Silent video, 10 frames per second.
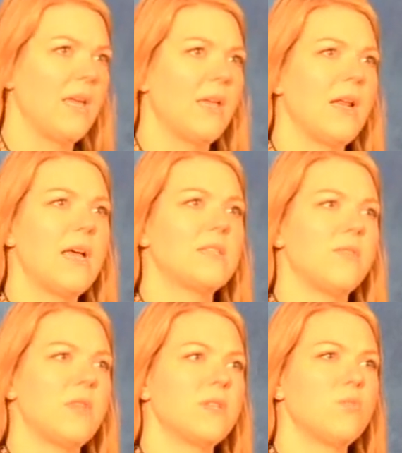and as
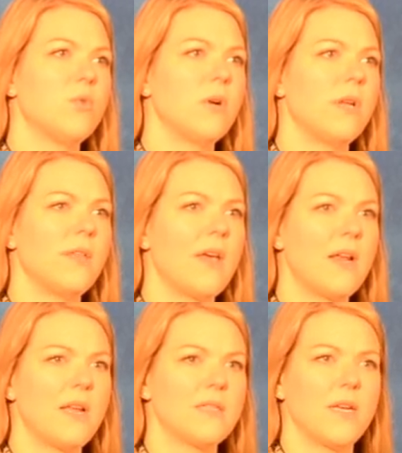of this morning that
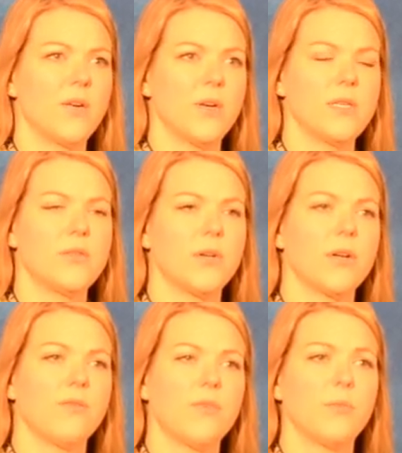has increased to a
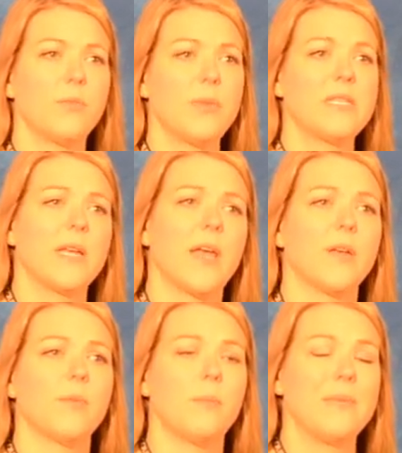confirmed missing count